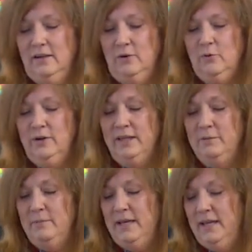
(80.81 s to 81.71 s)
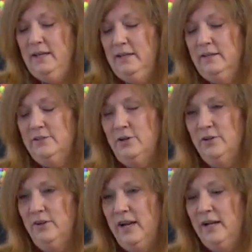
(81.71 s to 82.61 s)
or they may
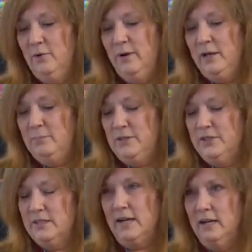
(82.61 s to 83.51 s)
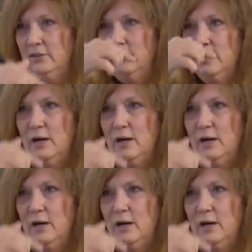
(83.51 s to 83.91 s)
turn their head away but just kind of look